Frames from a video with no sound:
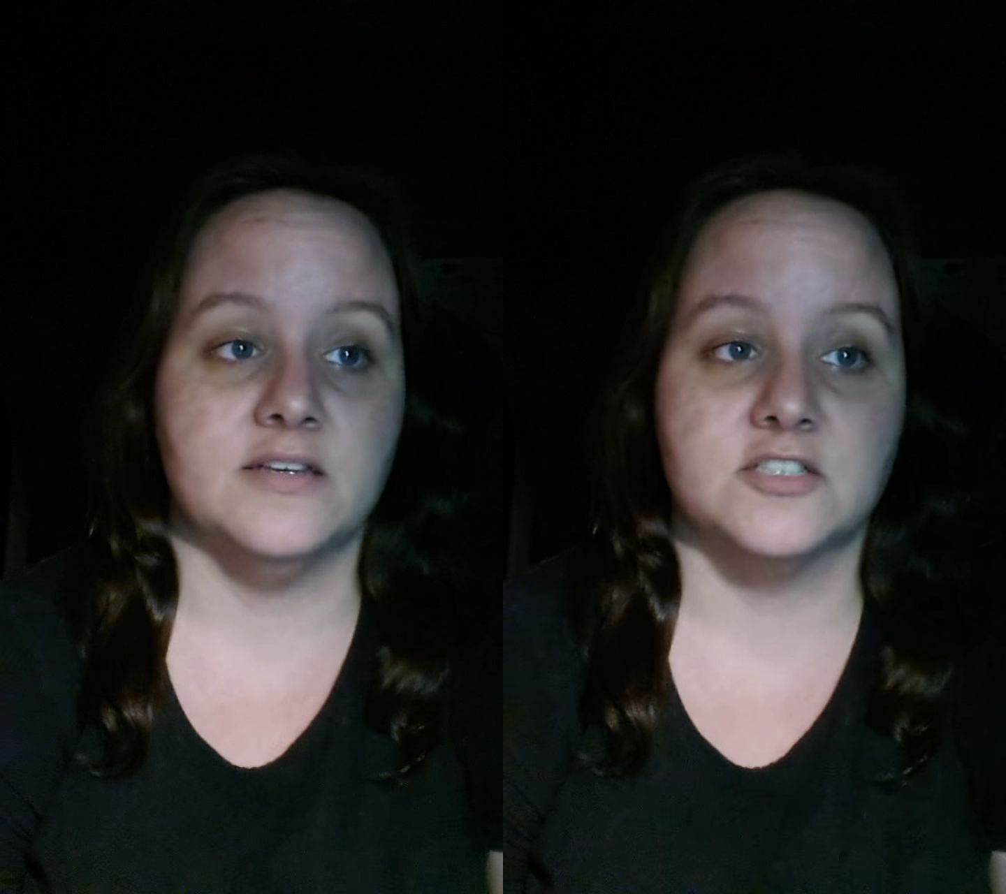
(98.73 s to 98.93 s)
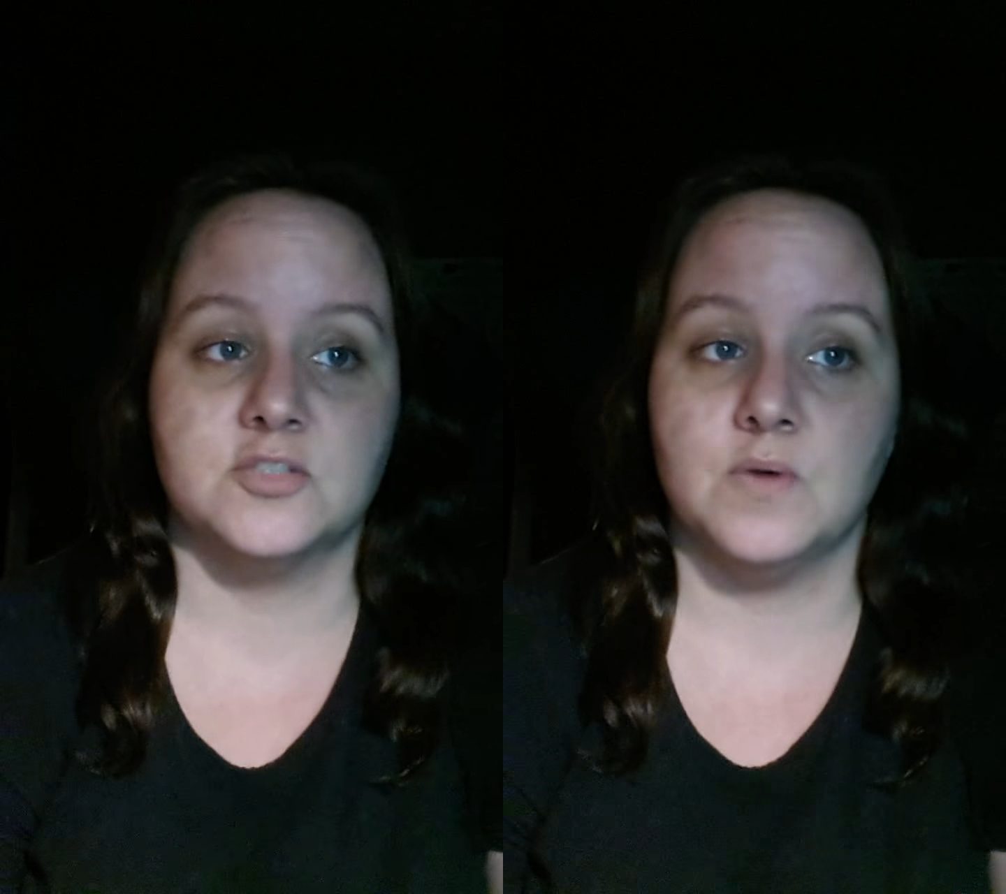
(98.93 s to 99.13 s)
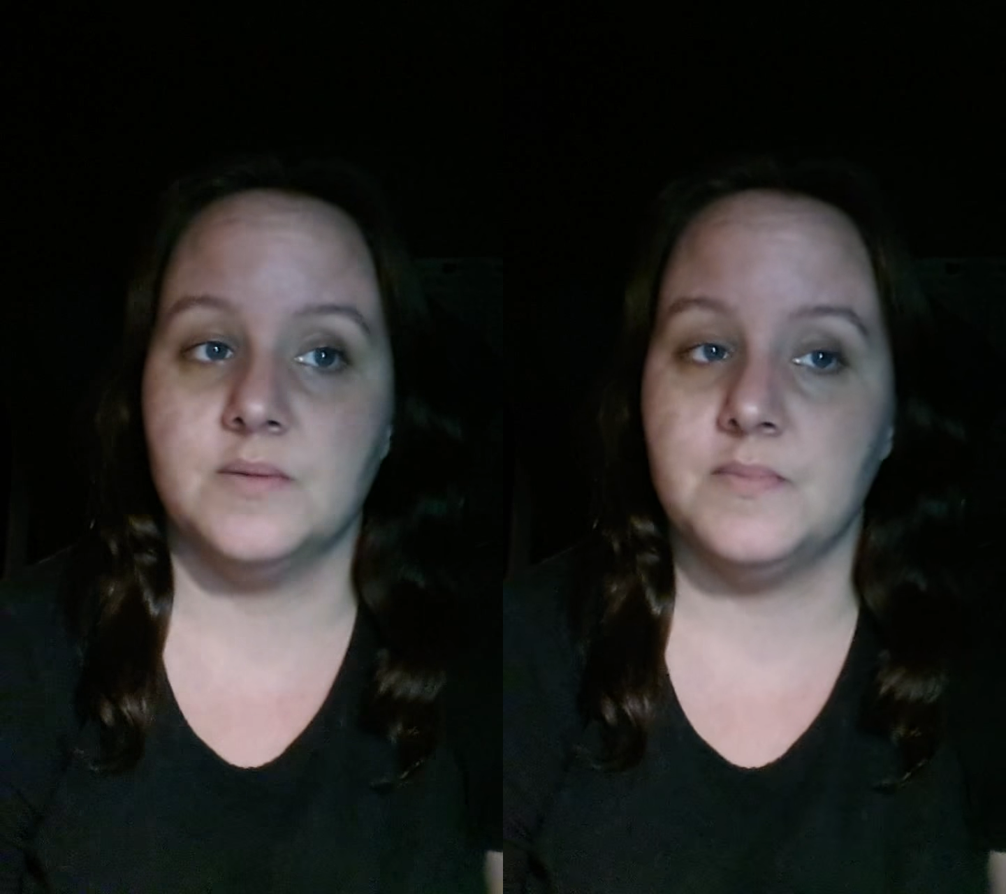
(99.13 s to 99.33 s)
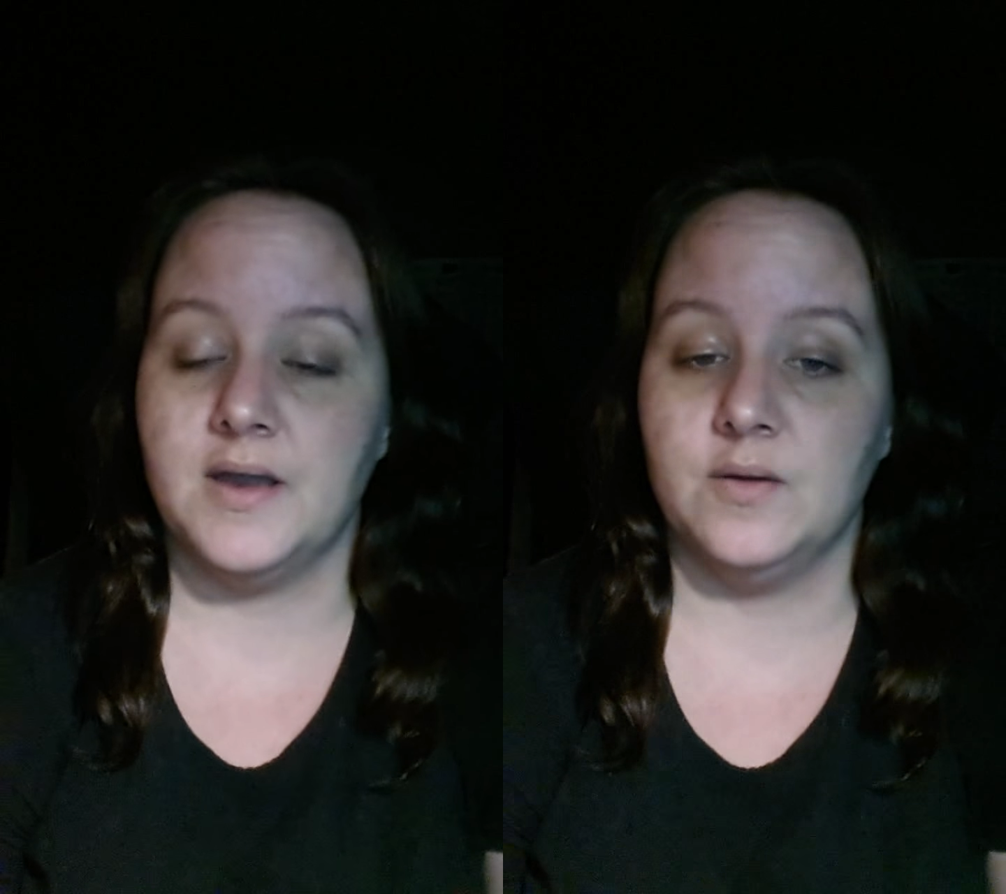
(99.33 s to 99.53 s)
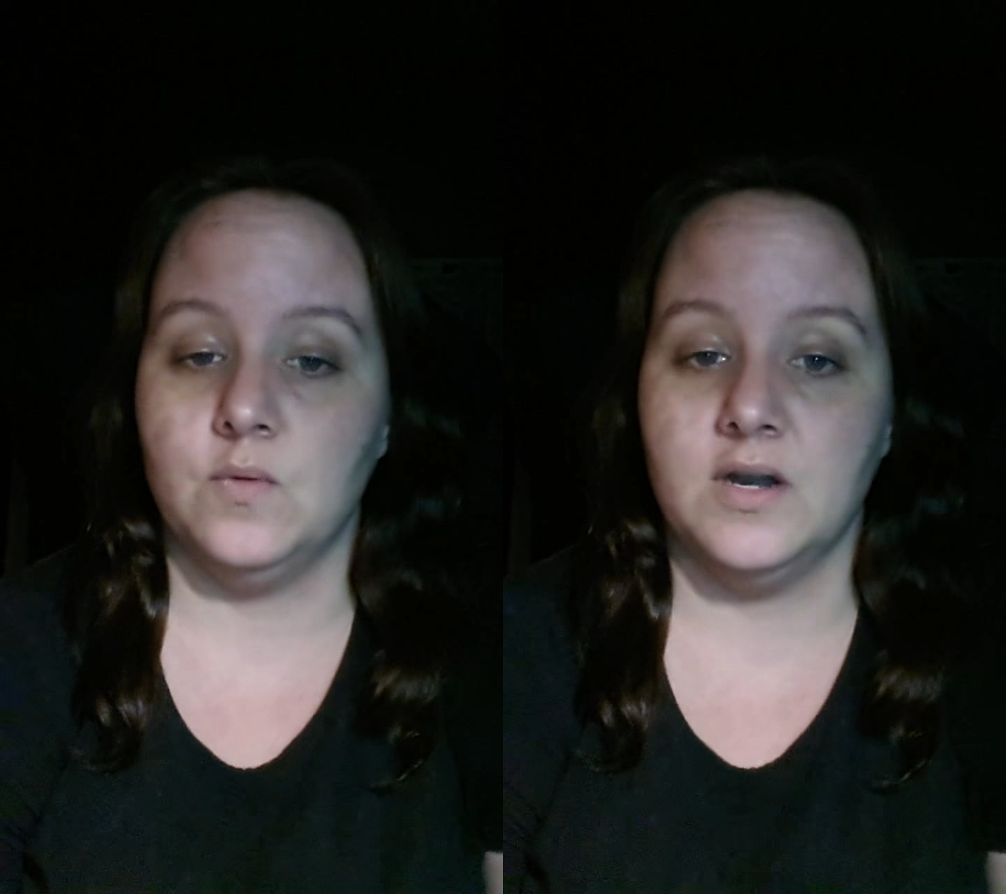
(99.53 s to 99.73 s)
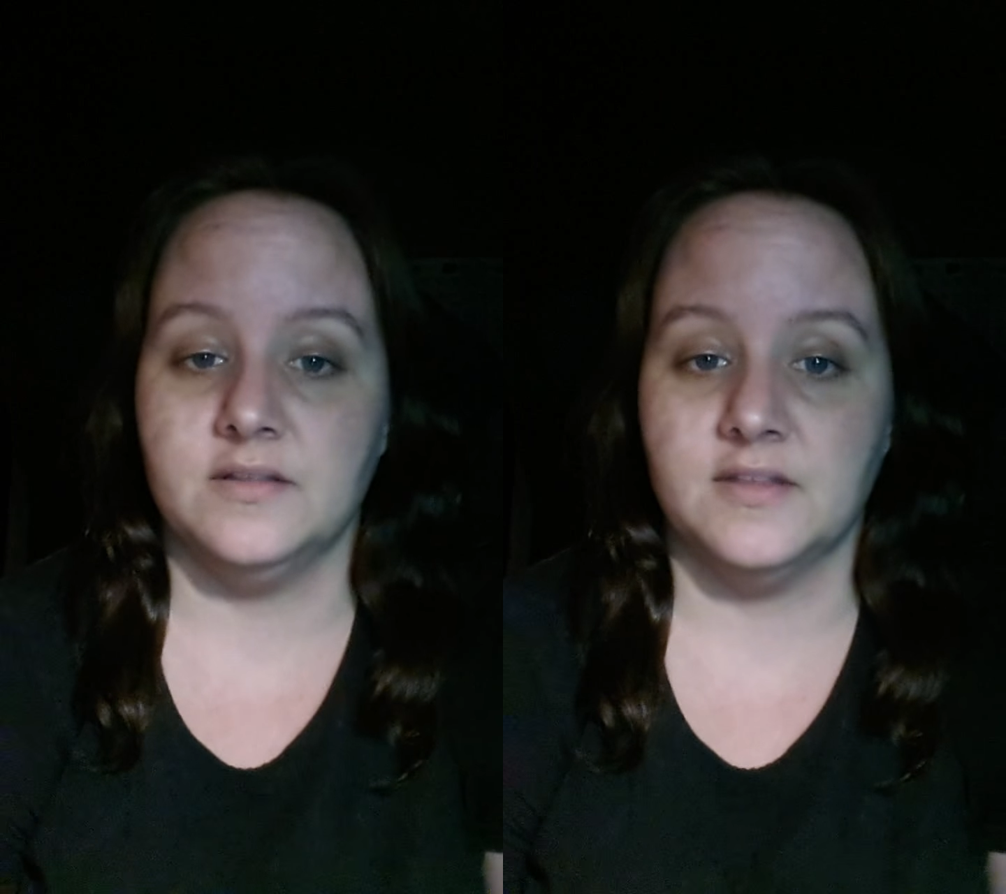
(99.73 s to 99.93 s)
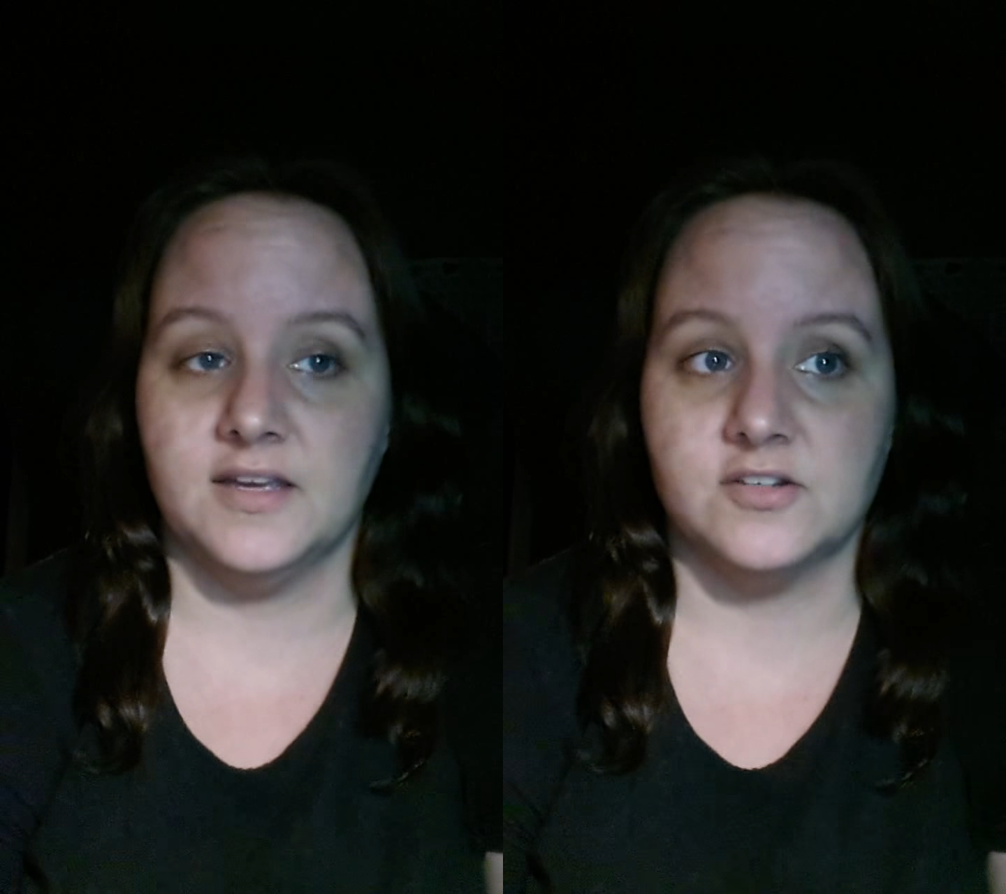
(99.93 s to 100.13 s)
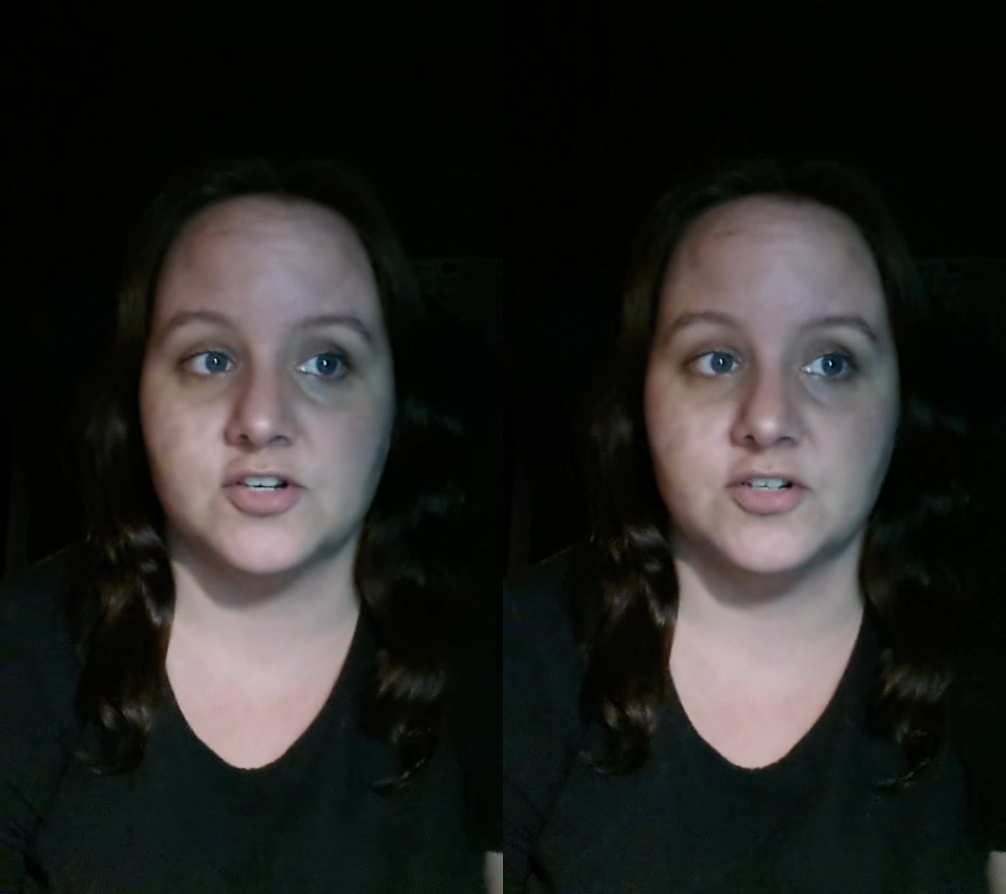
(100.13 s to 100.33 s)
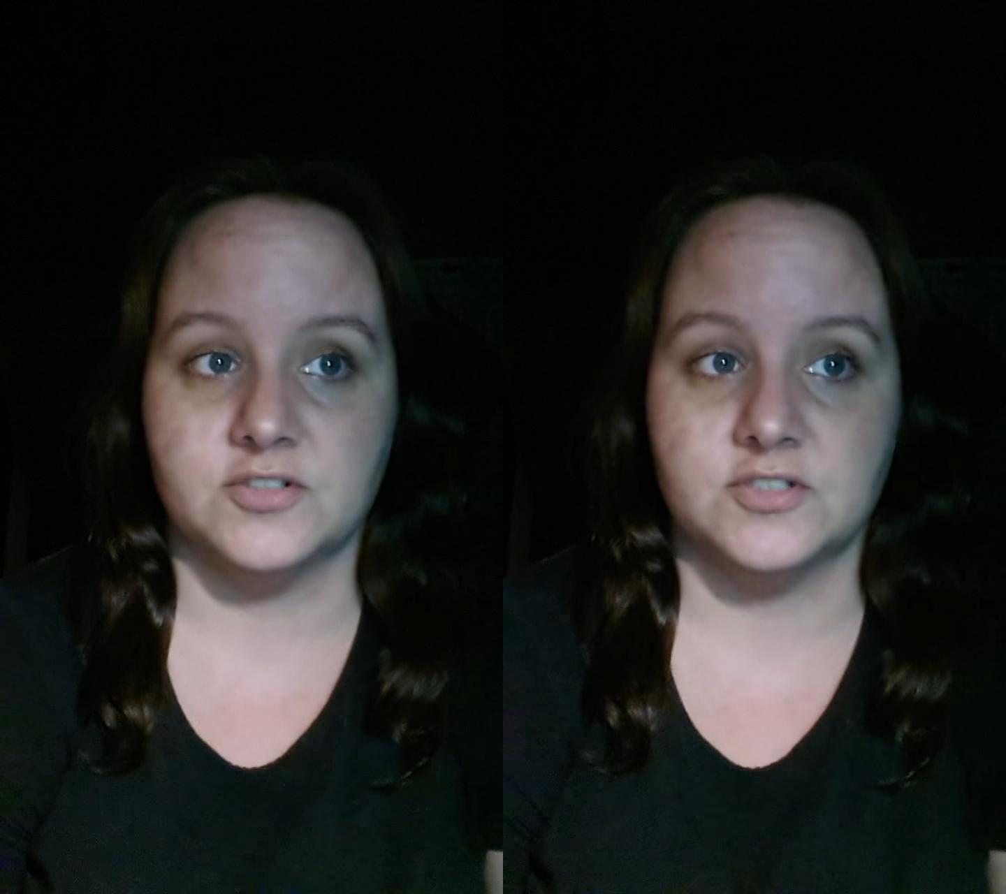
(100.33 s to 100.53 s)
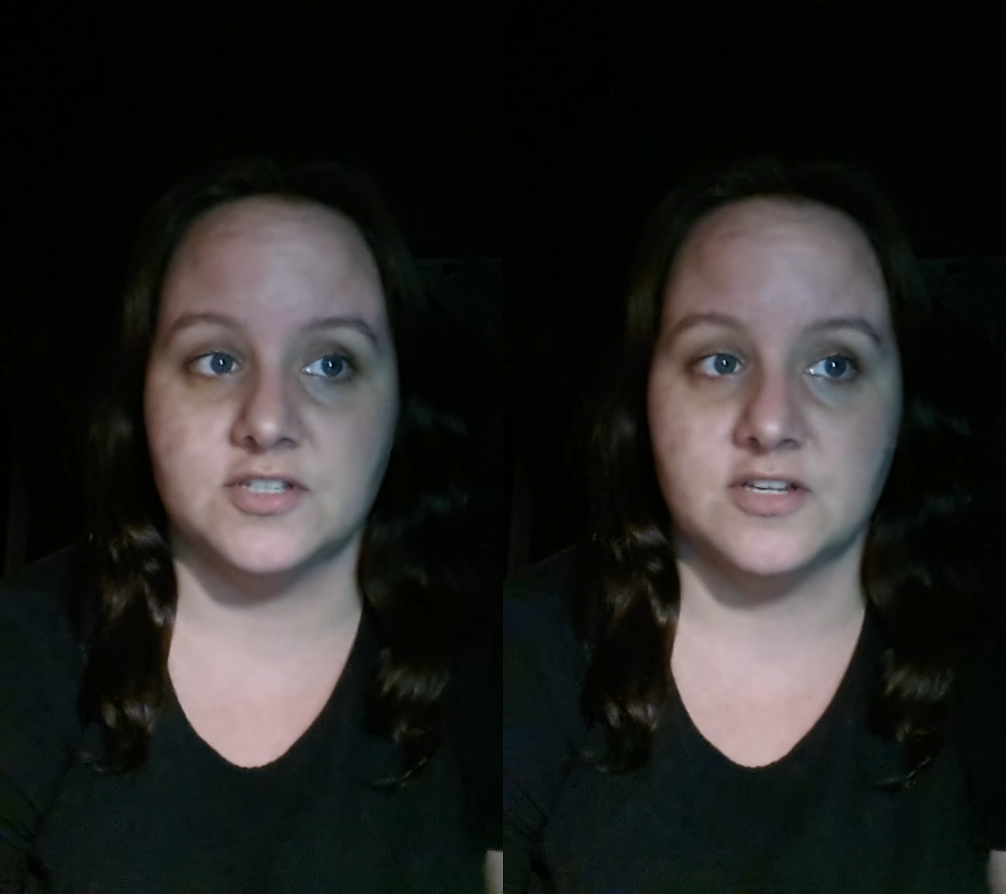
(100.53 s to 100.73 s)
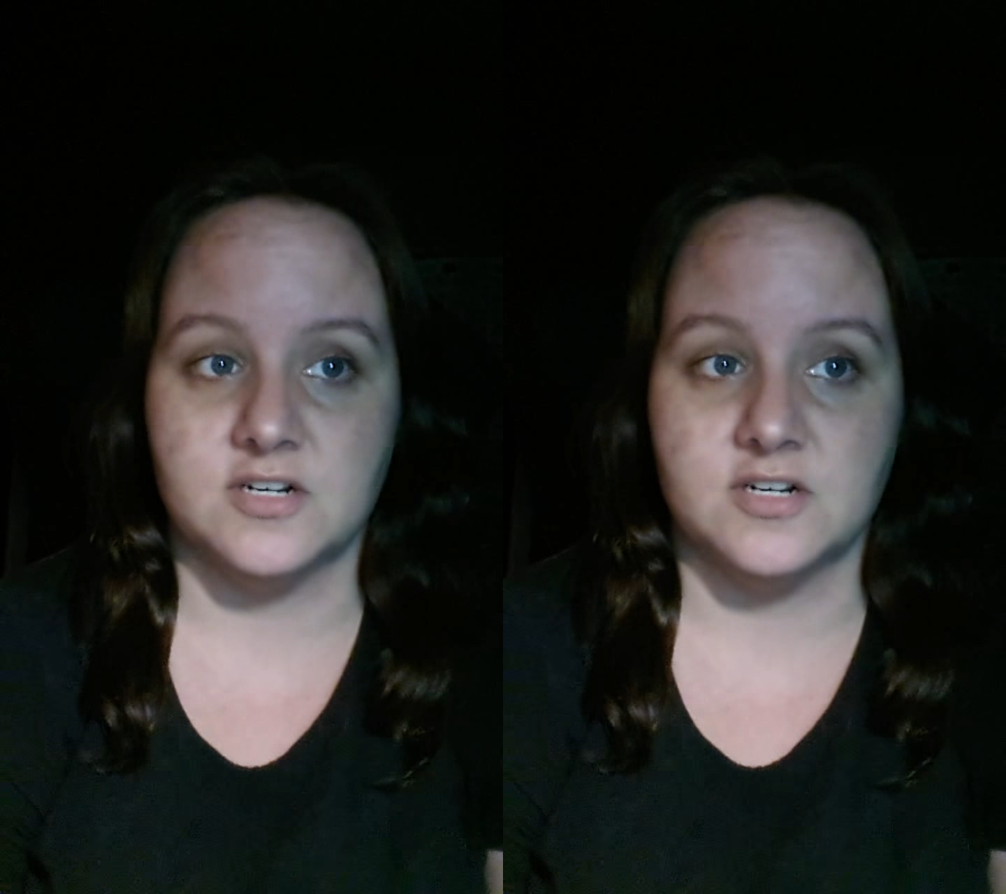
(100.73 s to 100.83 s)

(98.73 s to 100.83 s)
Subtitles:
as one by one they turned to the